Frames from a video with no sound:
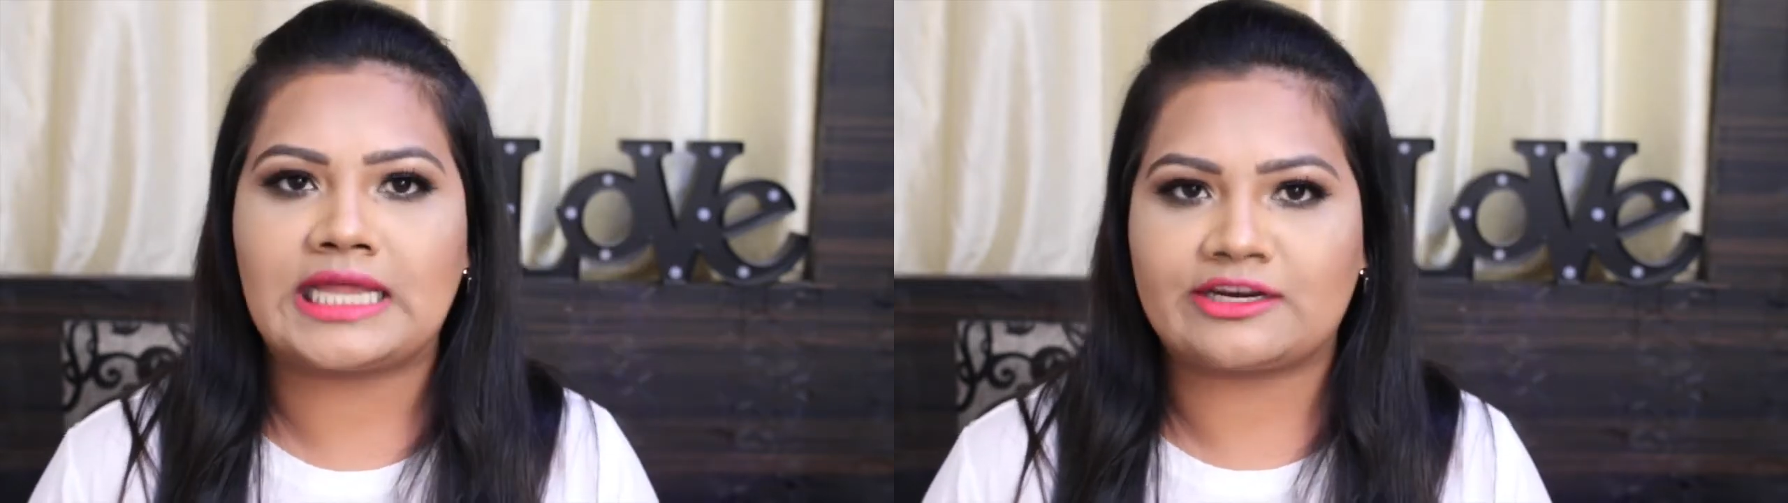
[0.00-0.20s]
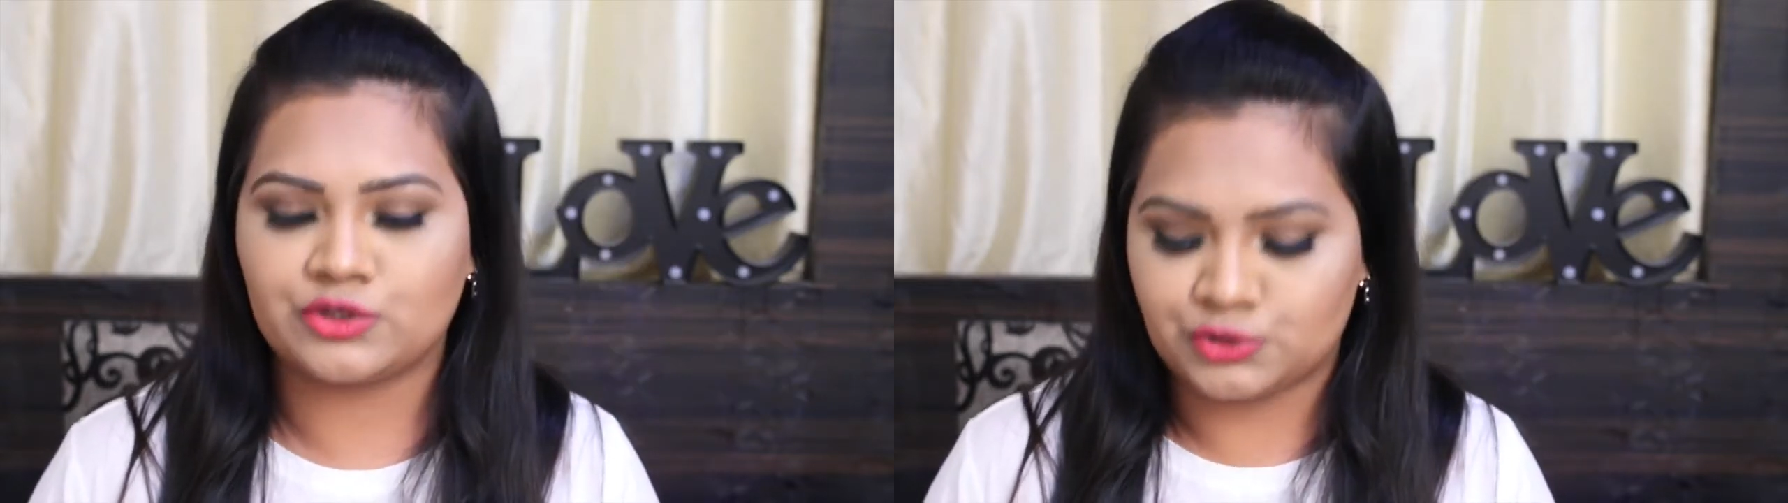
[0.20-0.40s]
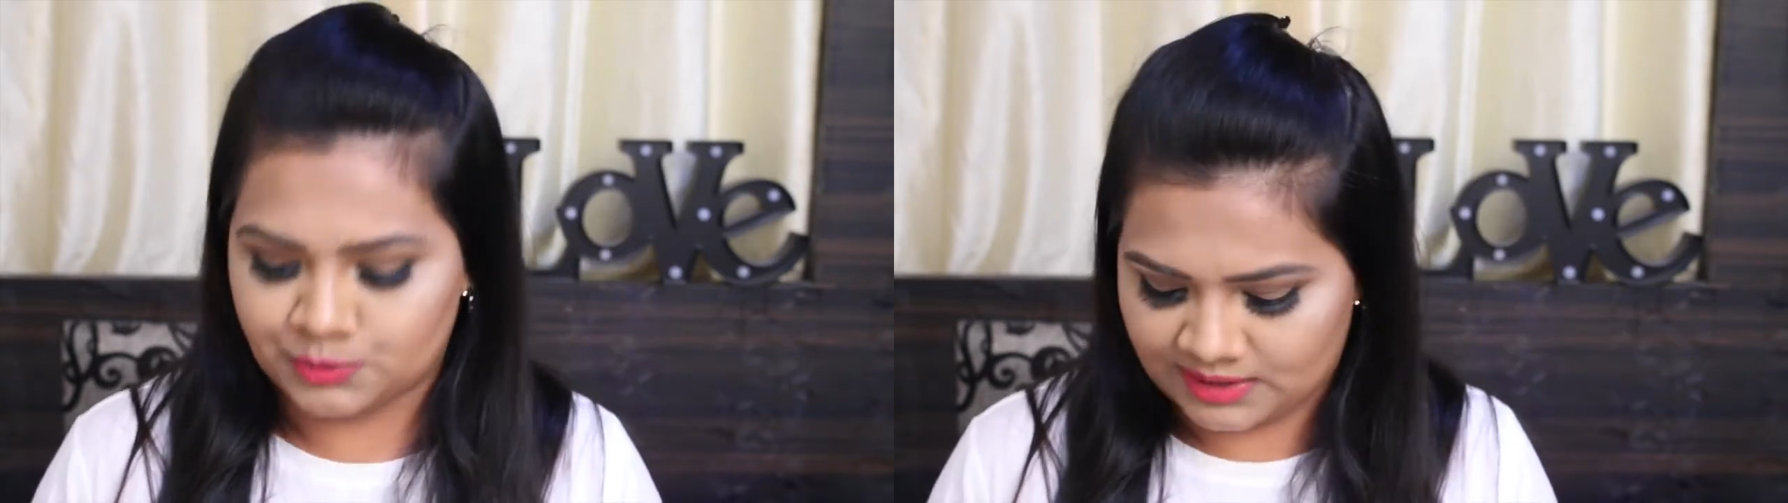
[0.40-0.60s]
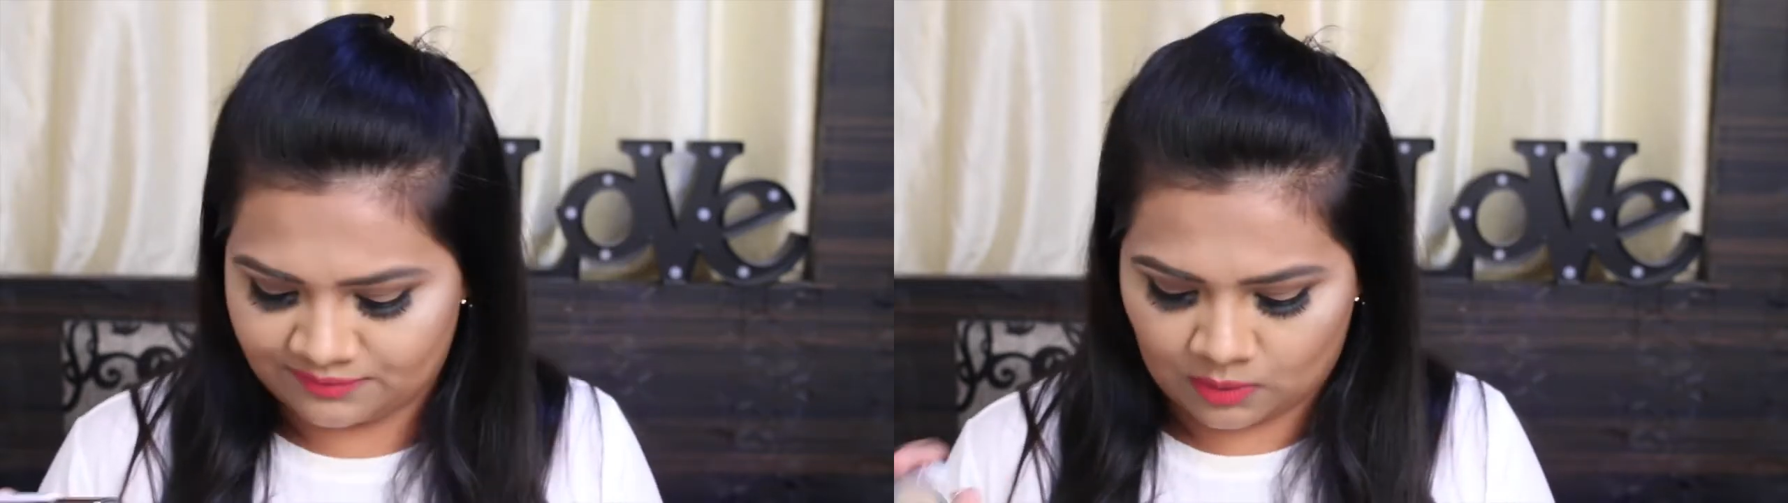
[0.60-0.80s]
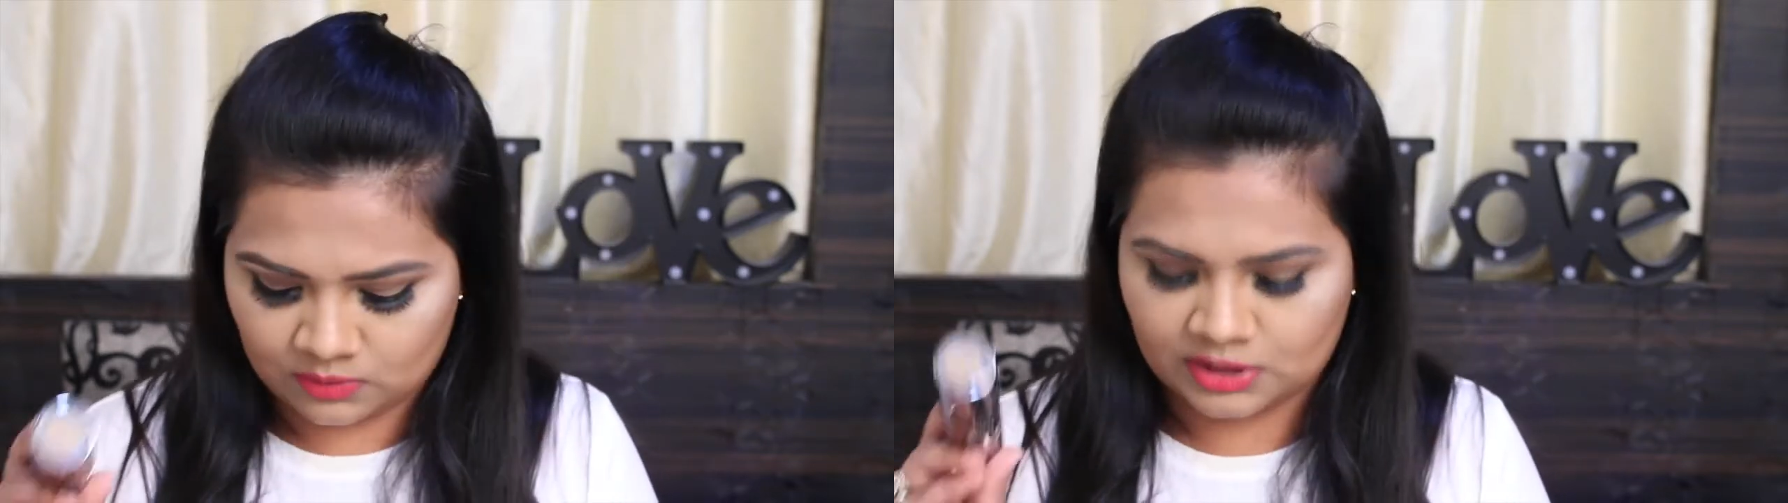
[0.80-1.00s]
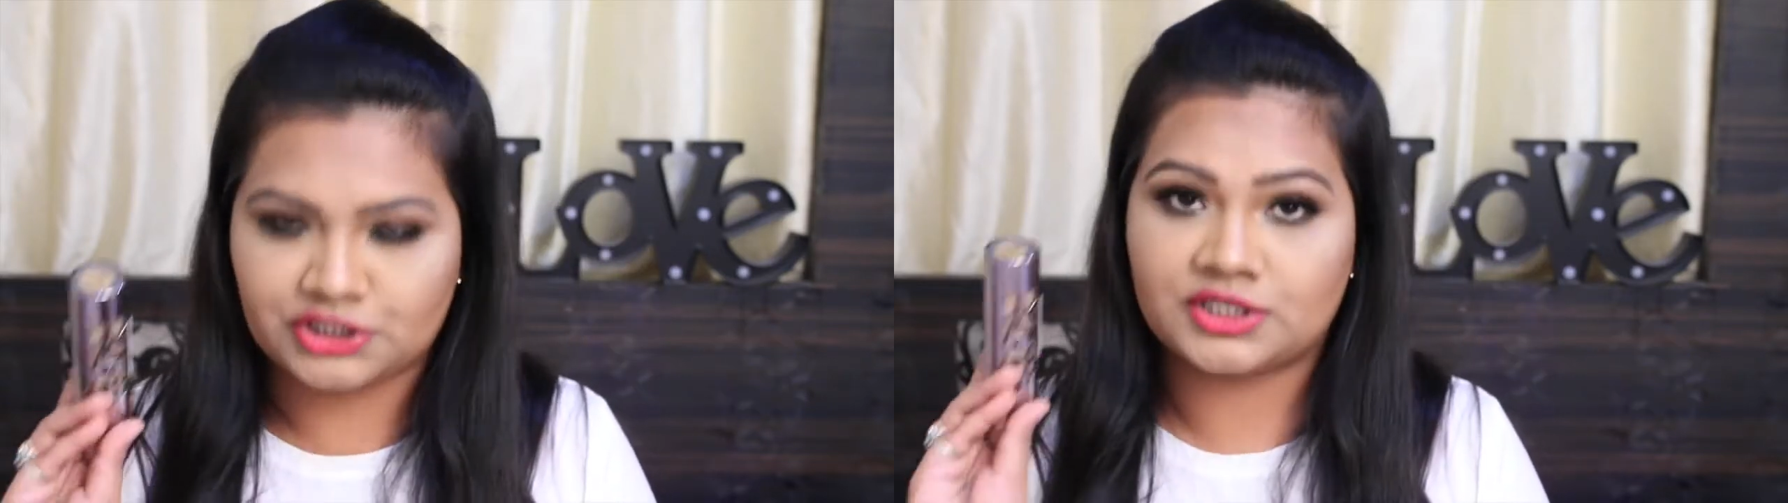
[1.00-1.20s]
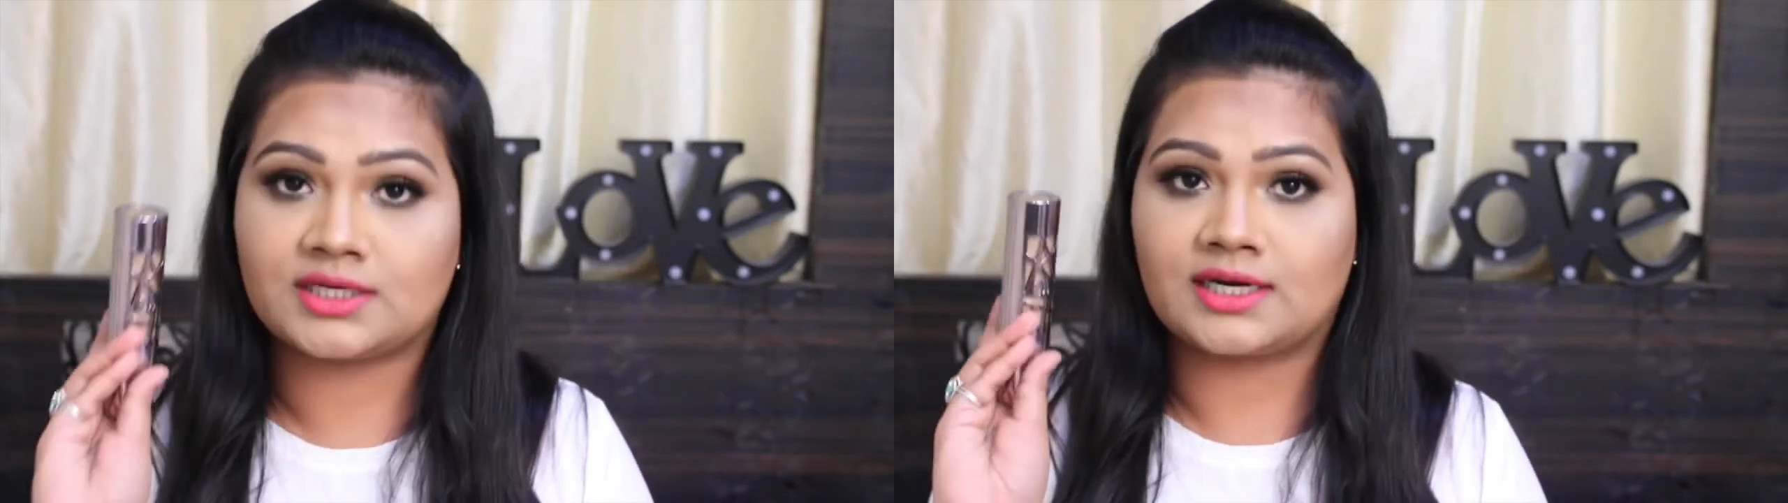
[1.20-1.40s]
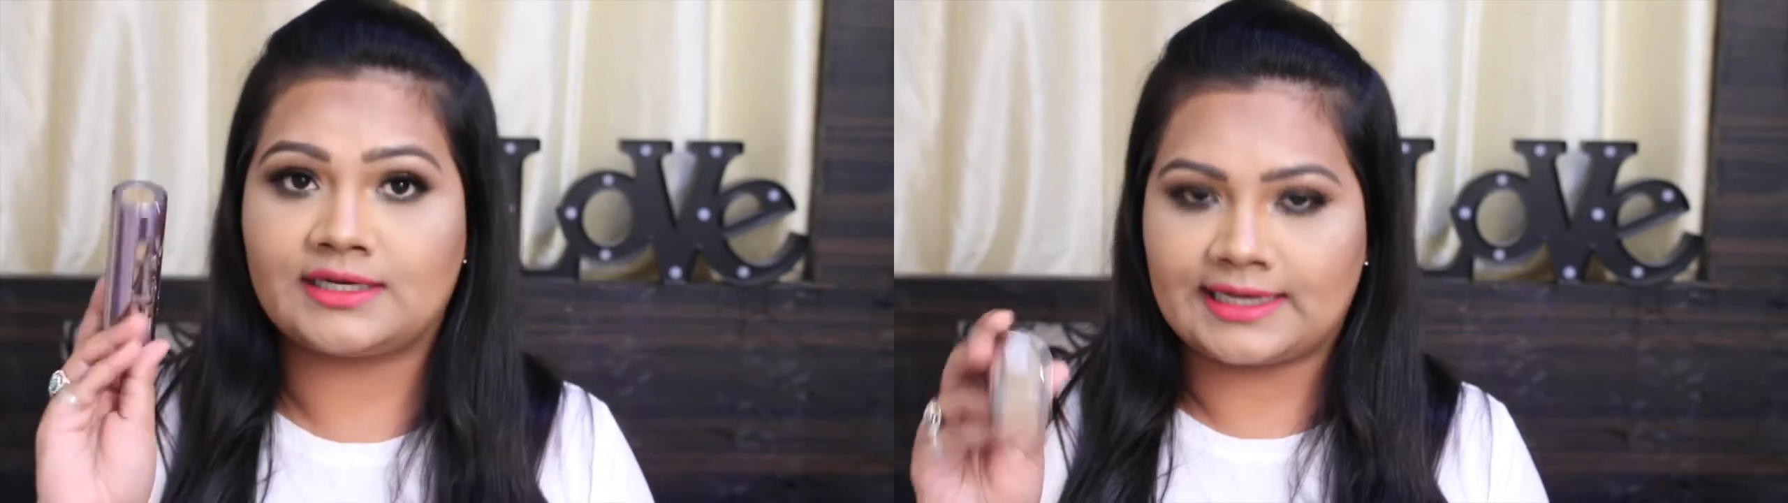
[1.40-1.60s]
that usually
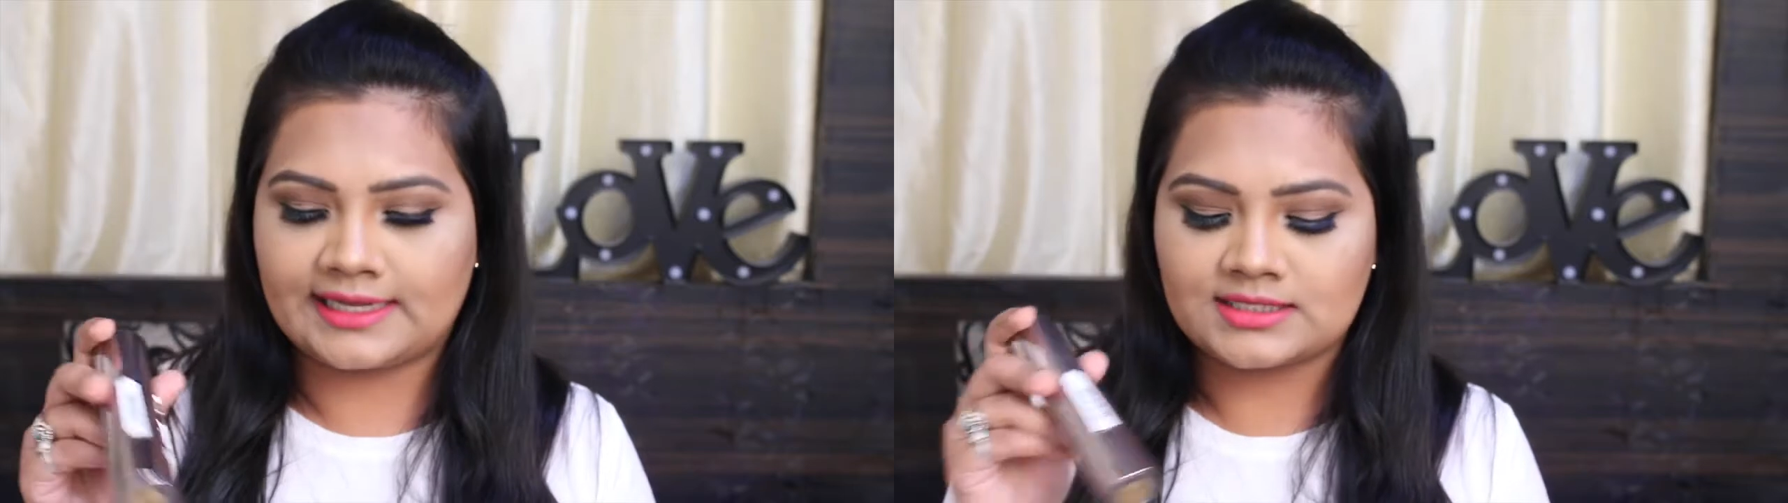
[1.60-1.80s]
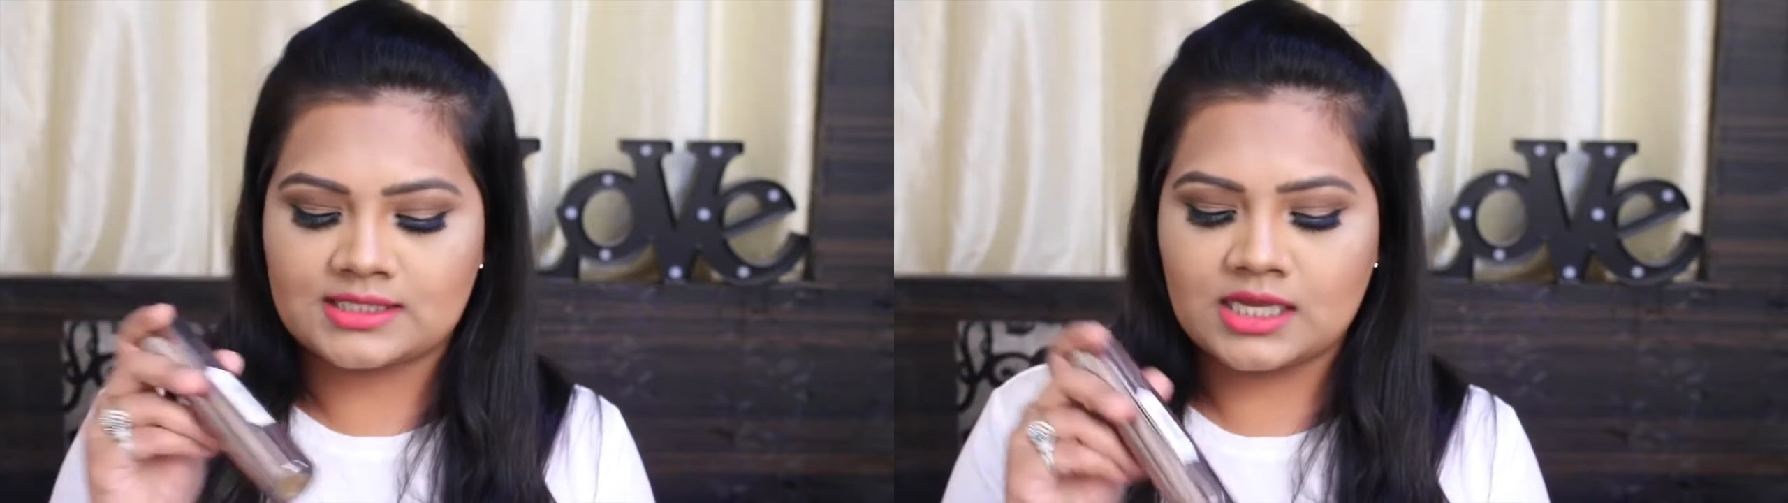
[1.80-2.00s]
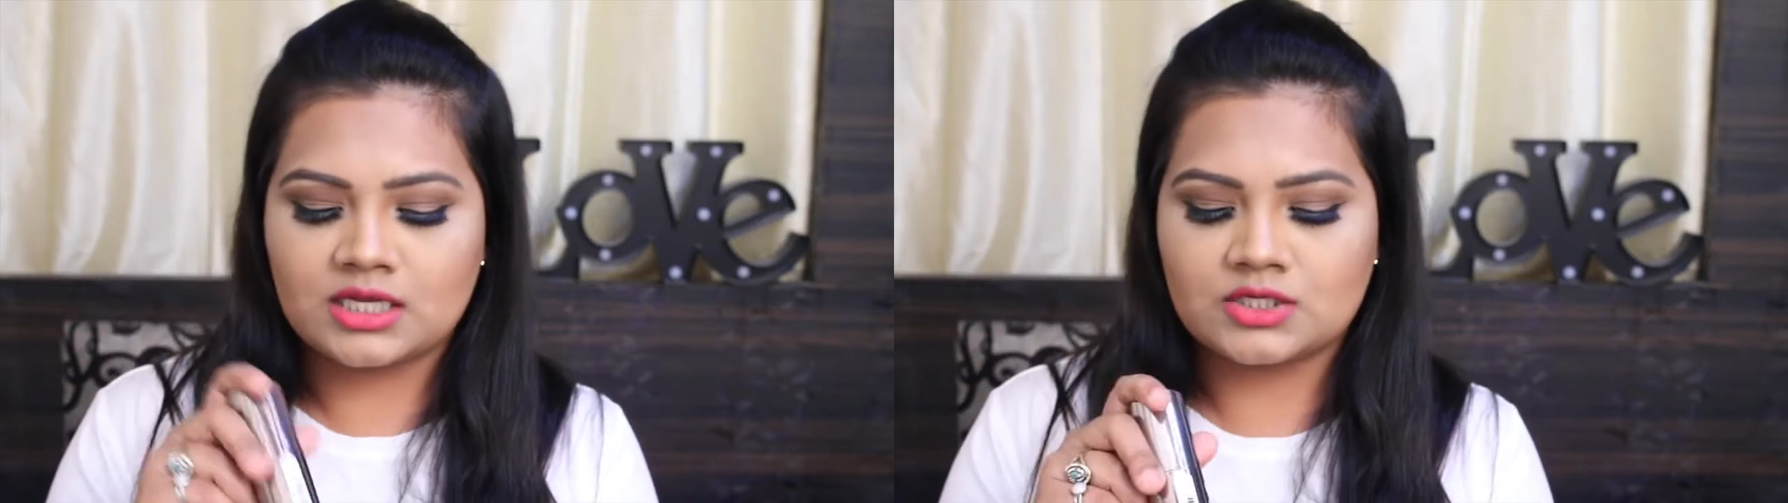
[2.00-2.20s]
foundation contains.